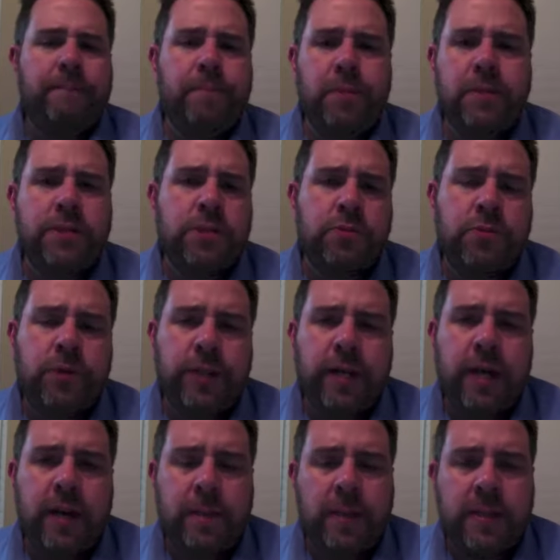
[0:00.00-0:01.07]
This is really
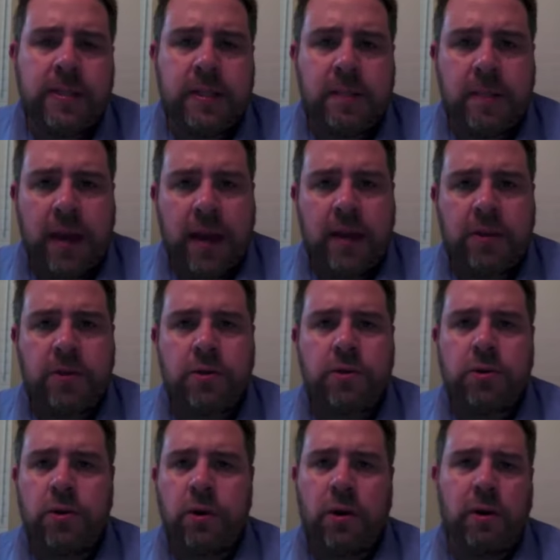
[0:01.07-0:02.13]
kind of basic math.
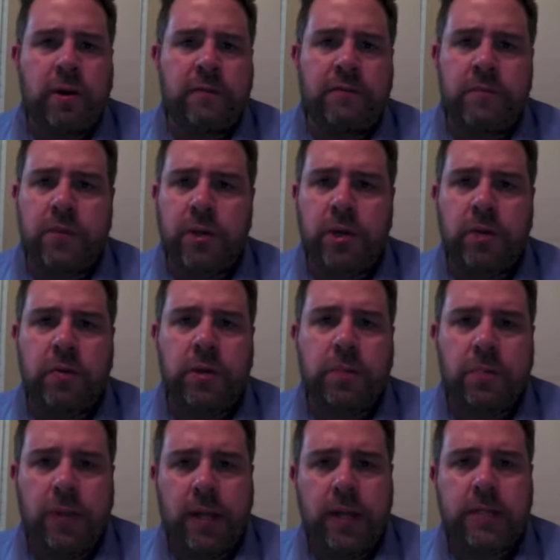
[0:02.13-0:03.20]
You're already familiar with
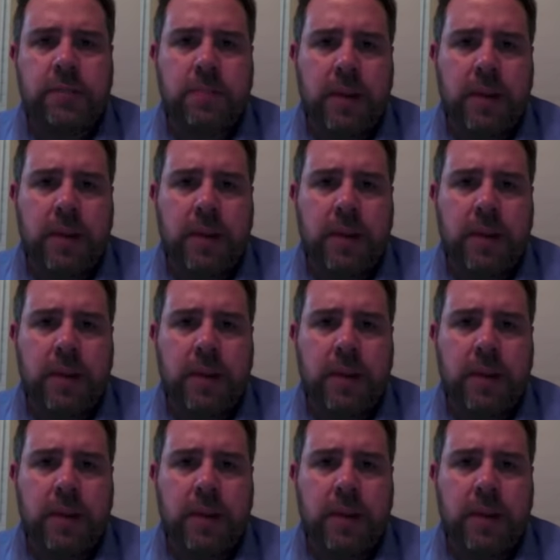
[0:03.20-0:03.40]
plus,